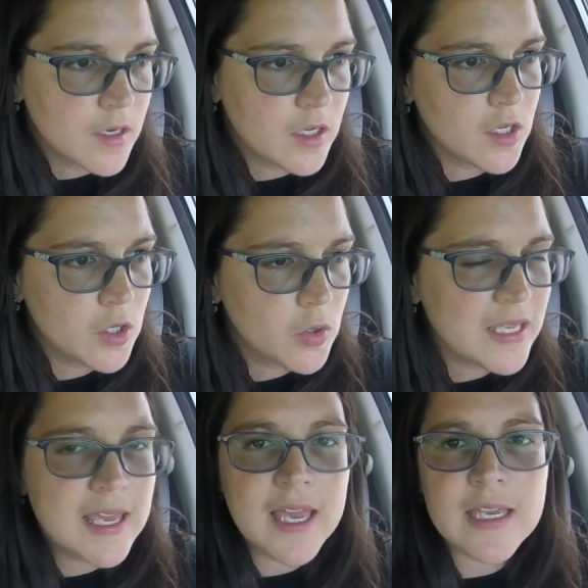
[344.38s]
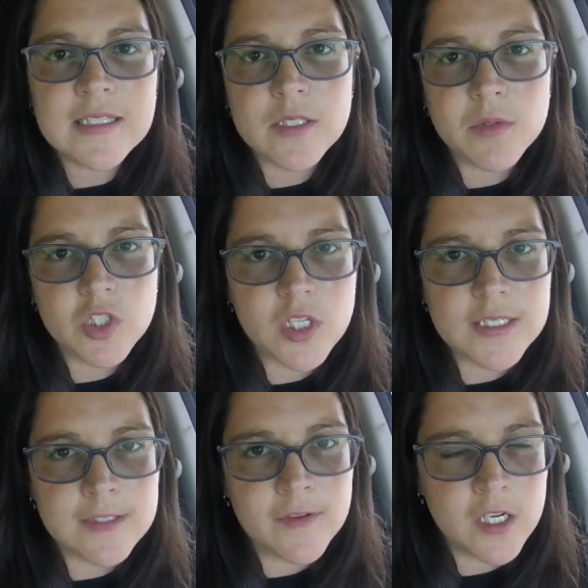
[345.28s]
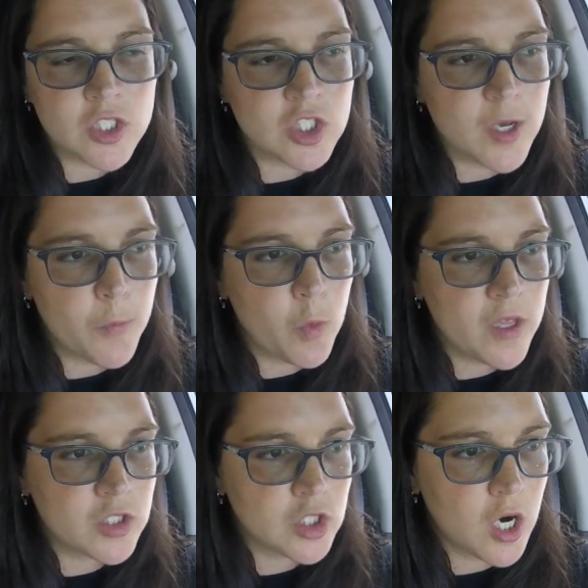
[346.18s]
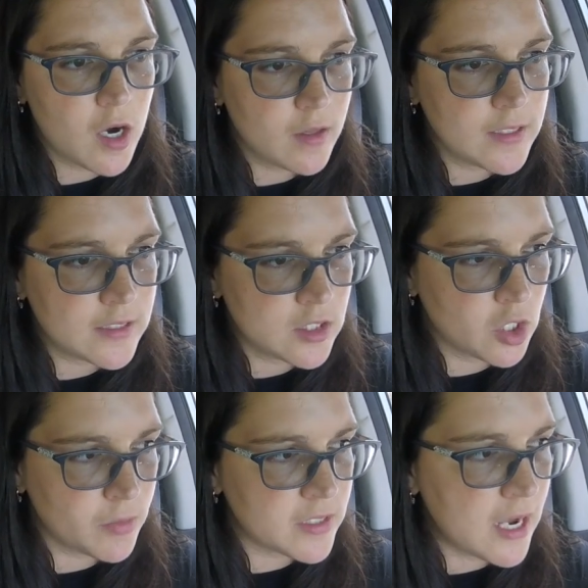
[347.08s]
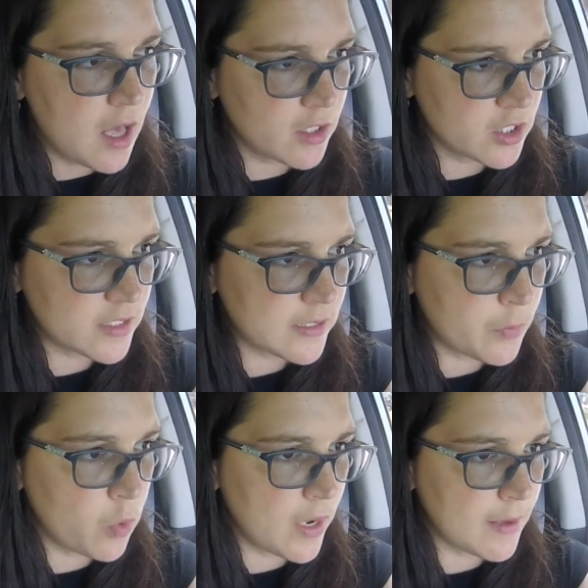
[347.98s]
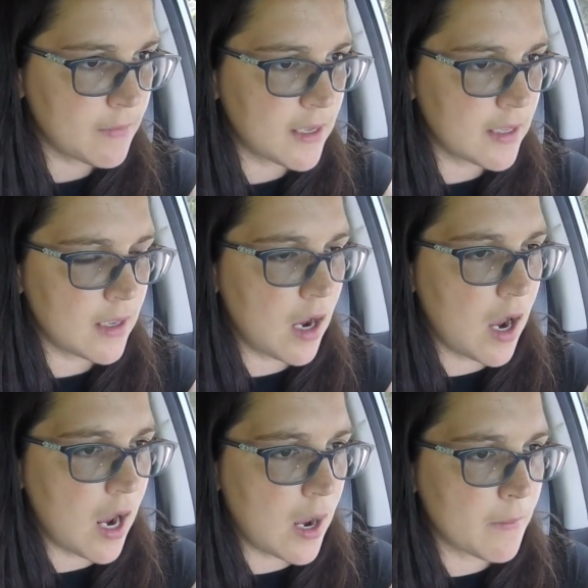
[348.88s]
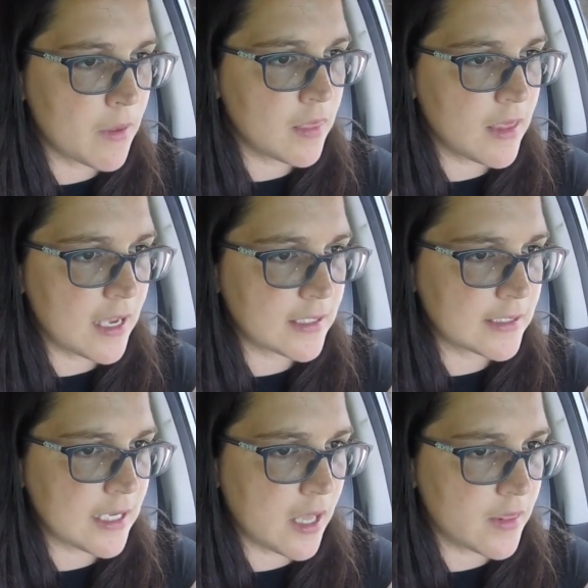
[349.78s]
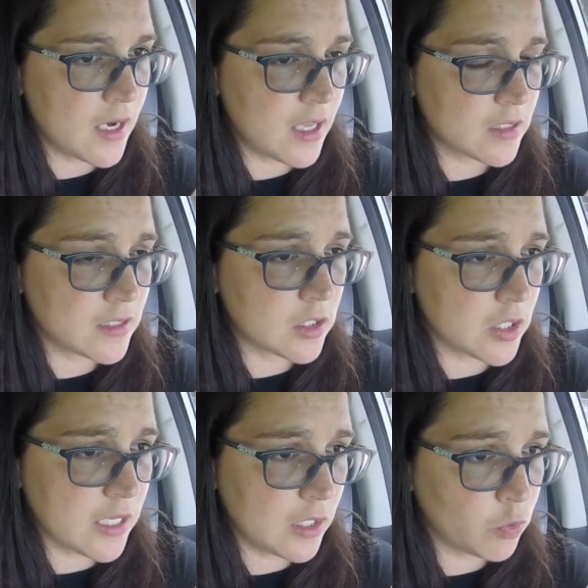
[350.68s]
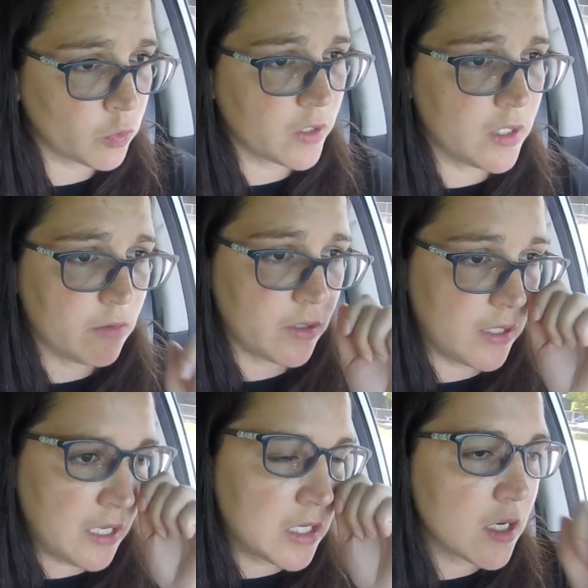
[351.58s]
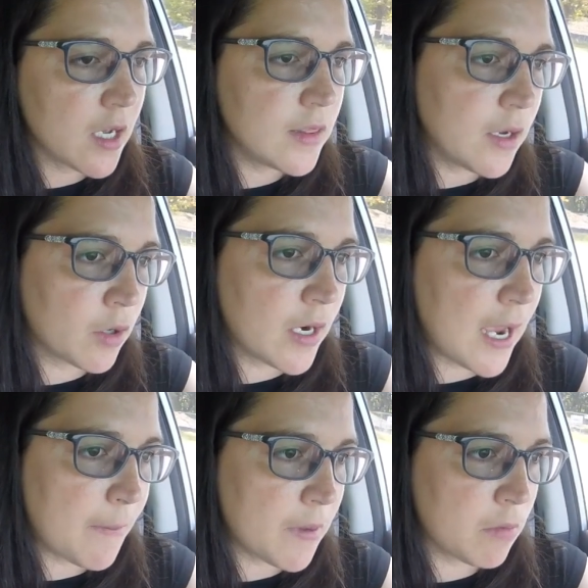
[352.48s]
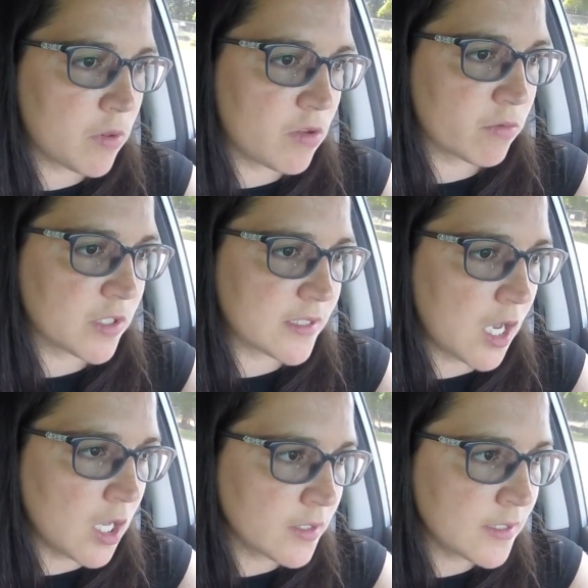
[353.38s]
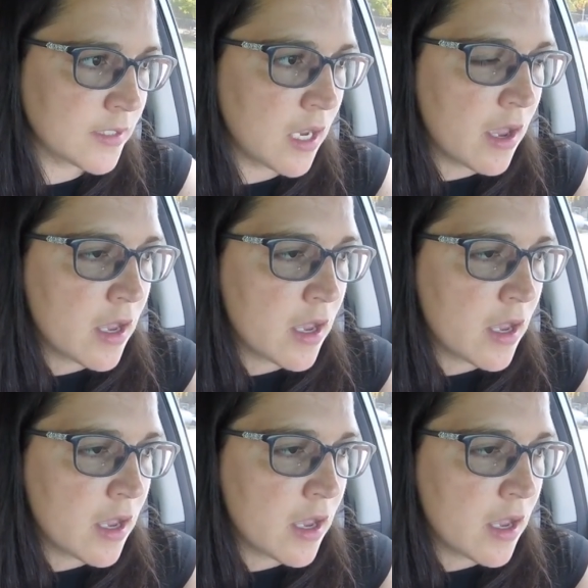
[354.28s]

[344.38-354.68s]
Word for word: Okay, so we just finished up with Charlie's dermatologist appointment. Um, they said that it's looking really, really good. They were happy with the results.